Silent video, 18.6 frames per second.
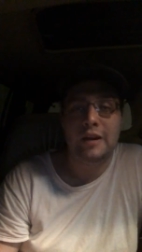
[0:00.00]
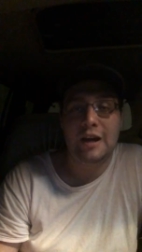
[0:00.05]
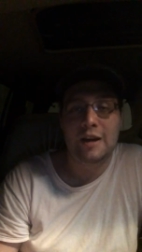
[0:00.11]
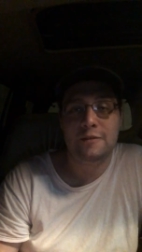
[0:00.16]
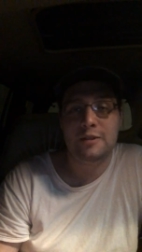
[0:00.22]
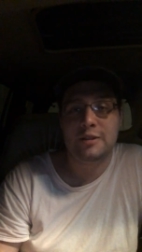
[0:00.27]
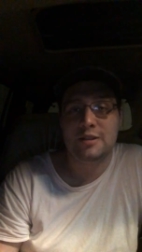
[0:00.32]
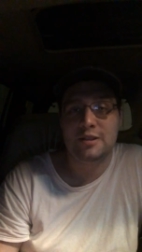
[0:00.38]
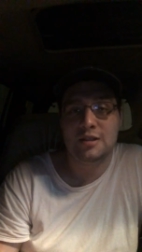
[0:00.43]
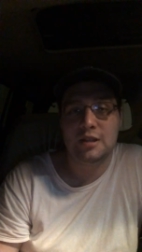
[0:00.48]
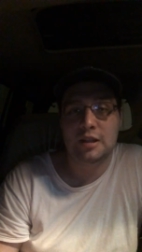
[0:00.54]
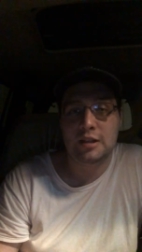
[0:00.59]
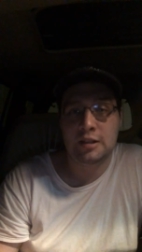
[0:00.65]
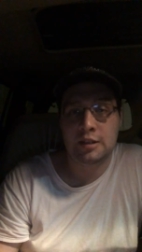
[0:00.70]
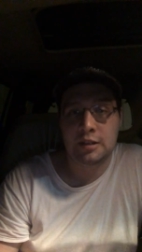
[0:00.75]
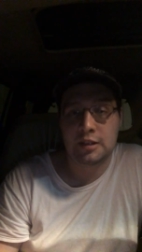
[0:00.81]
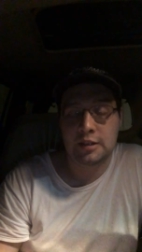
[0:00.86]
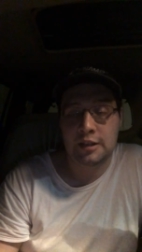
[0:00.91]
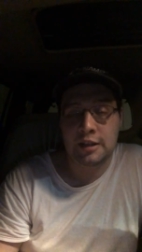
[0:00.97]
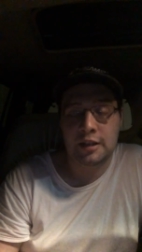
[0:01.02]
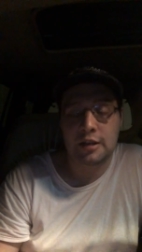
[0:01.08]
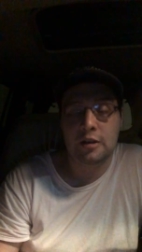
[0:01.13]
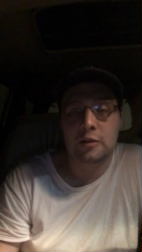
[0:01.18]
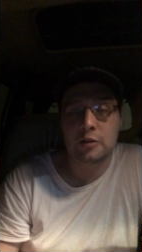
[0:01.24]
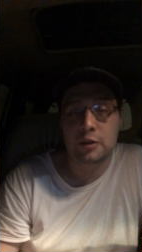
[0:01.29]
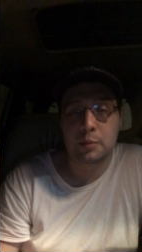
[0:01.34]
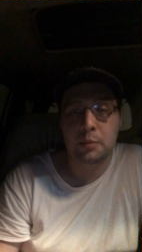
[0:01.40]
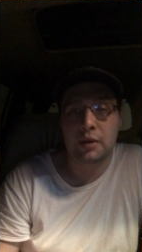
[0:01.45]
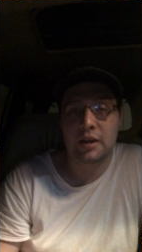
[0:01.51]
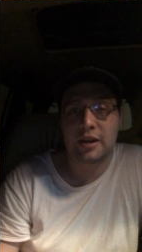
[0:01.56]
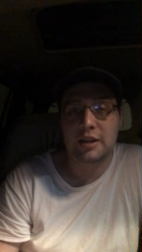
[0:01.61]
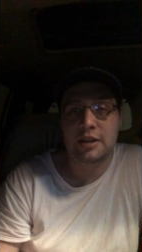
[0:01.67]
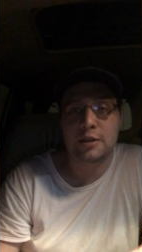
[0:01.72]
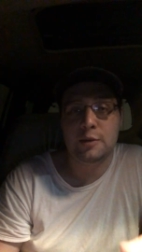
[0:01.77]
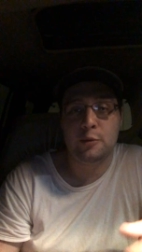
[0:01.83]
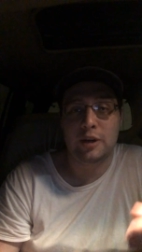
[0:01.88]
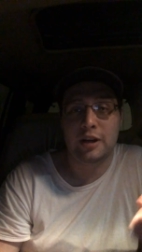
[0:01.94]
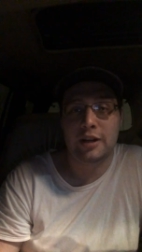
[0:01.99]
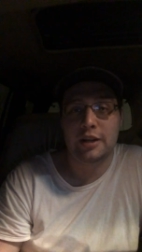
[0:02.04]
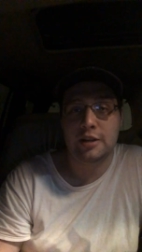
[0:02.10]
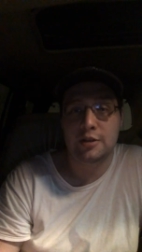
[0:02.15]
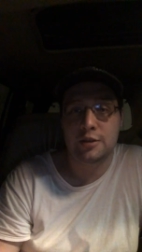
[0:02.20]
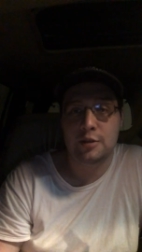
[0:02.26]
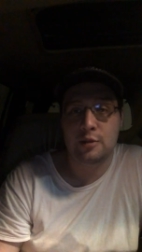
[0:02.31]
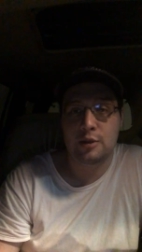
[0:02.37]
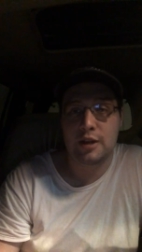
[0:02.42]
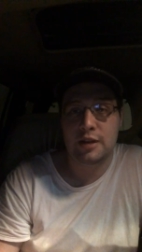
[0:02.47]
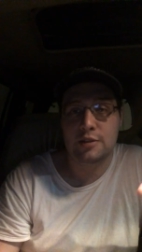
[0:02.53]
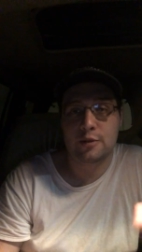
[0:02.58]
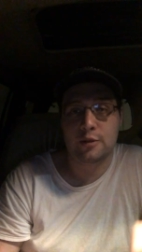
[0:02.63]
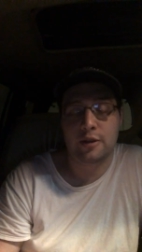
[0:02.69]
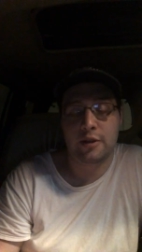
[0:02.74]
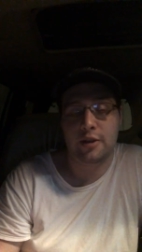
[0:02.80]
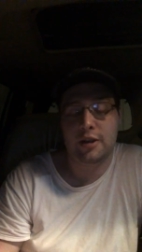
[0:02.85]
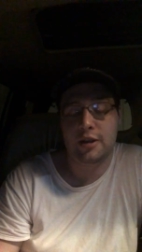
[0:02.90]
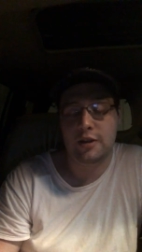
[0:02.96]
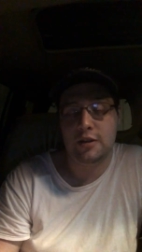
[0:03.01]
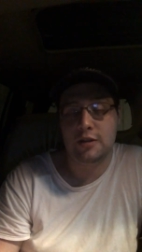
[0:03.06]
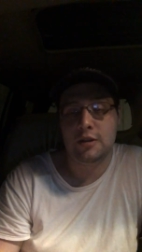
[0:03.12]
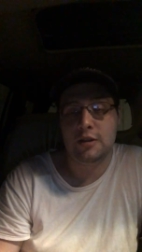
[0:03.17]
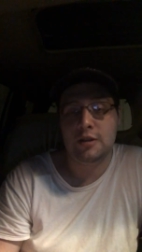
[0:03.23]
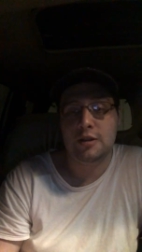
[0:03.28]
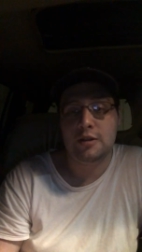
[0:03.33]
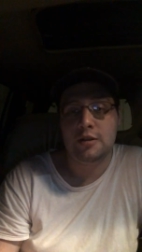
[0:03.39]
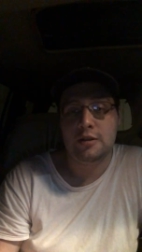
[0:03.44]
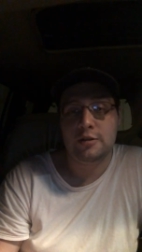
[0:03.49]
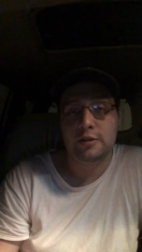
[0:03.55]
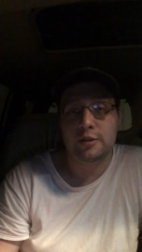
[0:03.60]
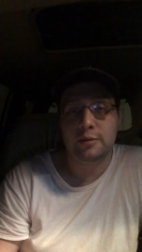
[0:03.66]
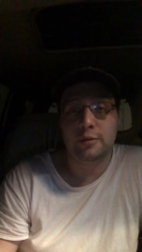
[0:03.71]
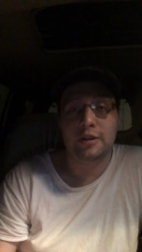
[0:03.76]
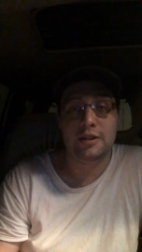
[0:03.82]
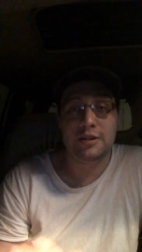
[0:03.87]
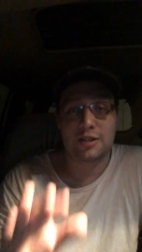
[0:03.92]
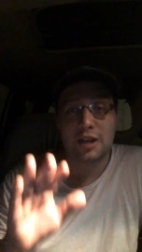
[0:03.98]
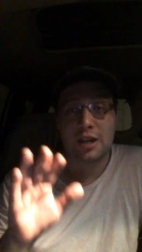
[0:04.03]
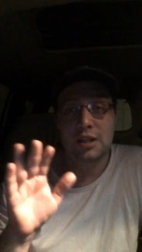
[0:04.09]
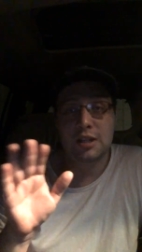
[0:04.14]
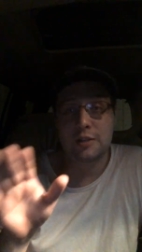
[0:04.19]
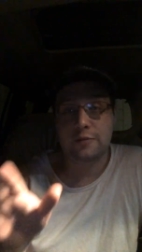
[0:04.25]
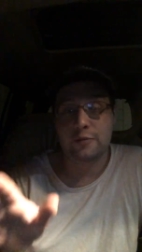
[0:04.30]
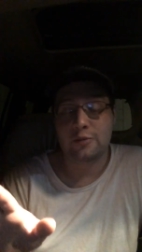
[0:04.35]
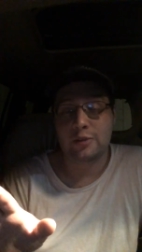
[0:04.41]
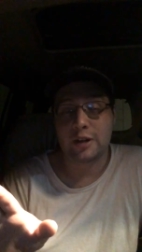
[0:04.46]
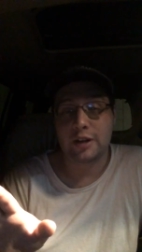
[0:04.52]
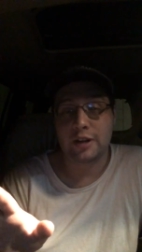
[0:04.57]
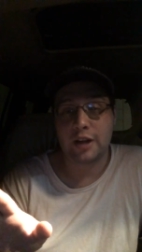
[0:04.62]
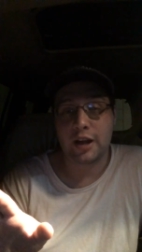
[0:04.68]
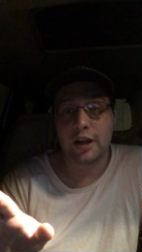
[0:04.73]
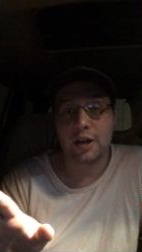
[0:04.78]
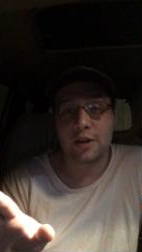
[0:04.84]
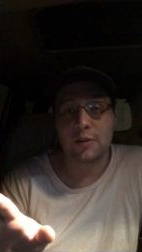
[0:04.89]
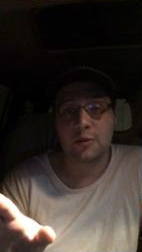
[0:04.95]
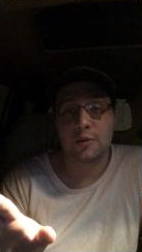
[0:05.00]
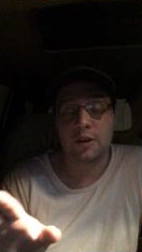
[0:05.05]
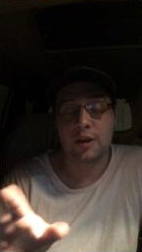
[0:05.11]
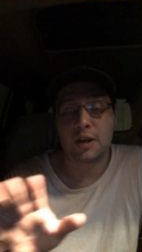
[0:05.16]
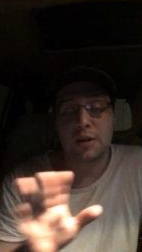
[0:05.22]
I have to get all the money to where I can do that sort of thing. So I'm going to sign off for right now.